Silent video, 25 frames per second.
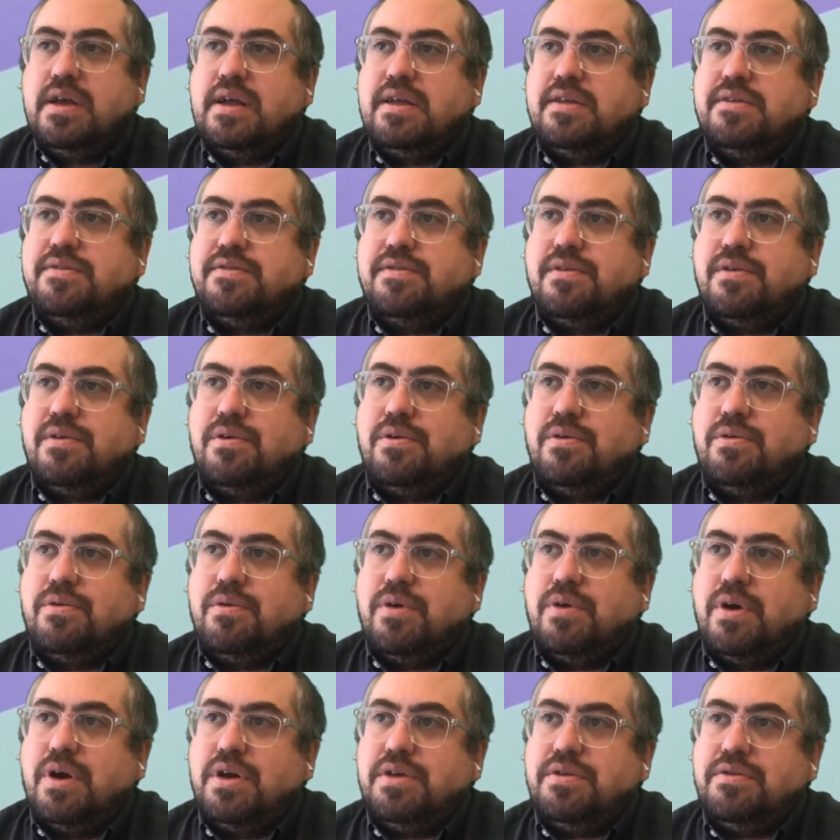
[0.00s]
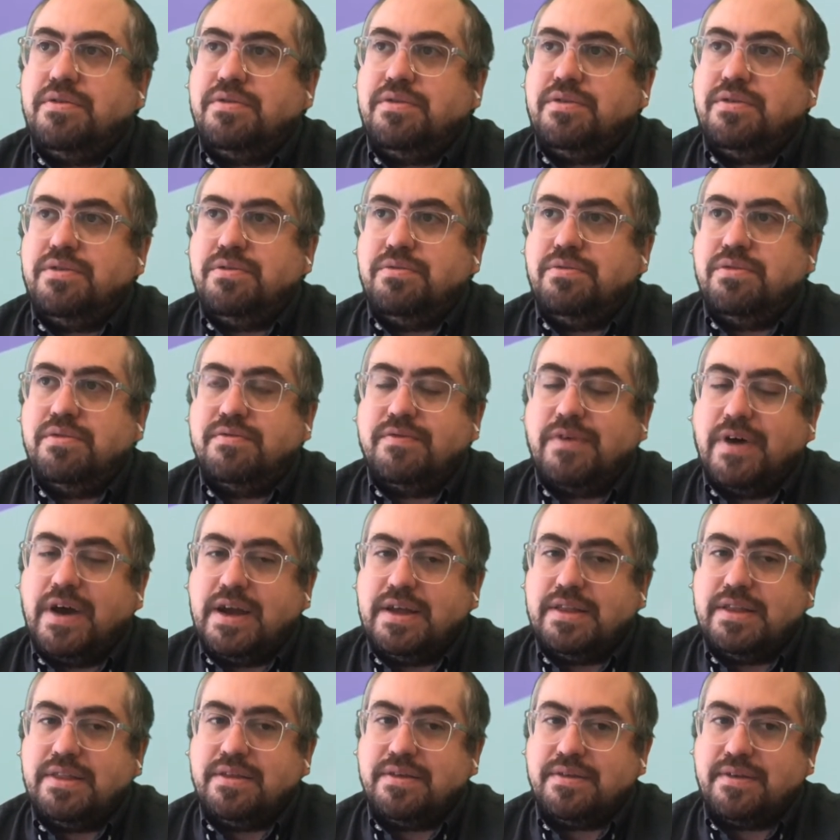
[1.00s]
And so you
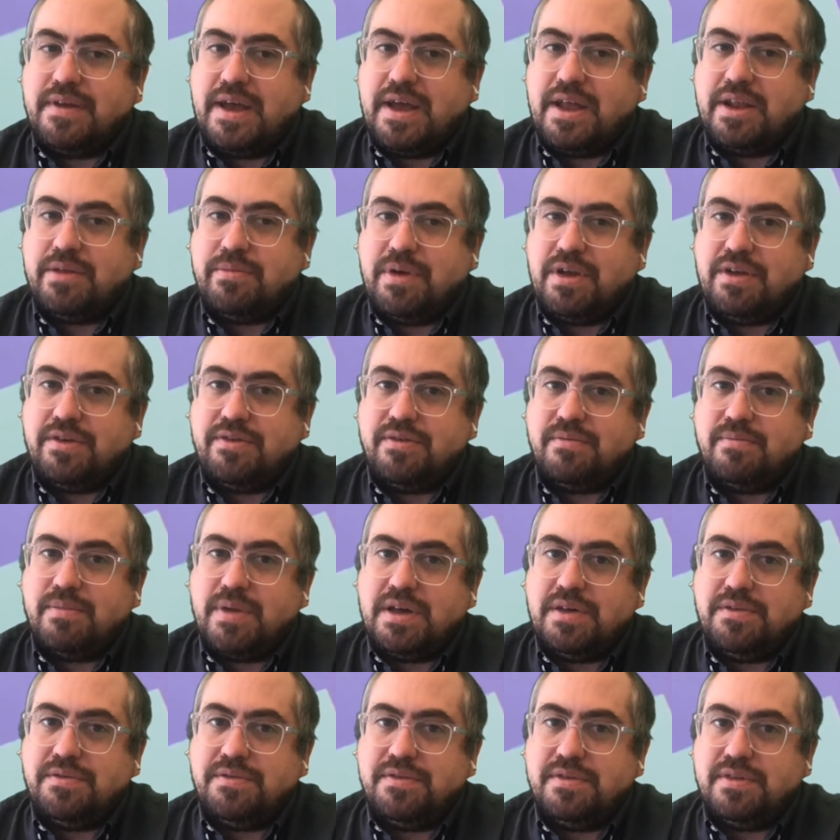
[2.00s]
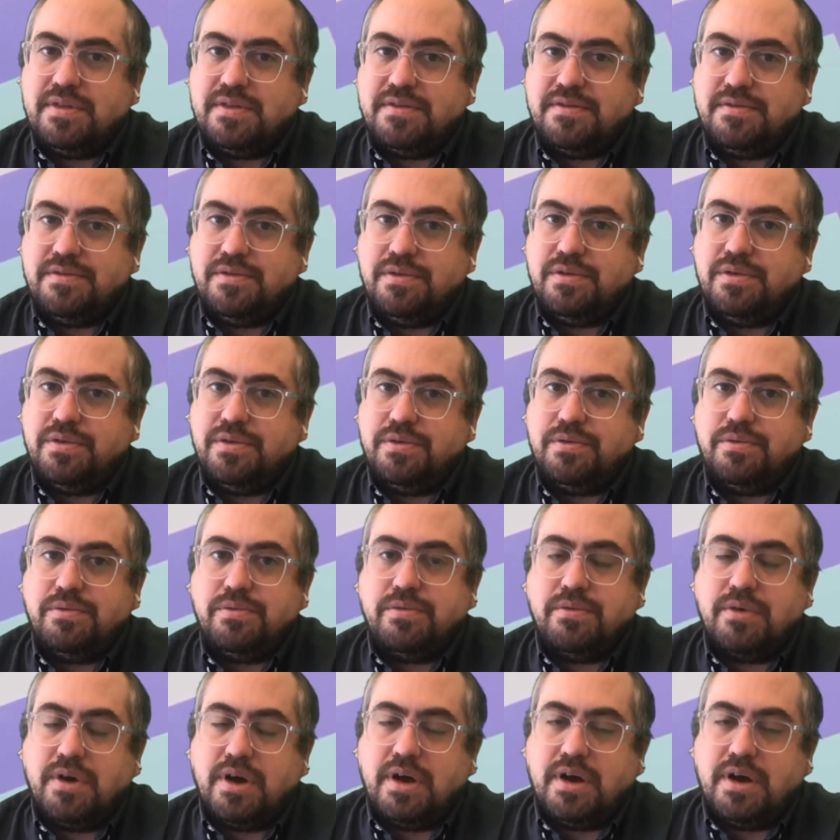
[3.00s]
define this animation by using this new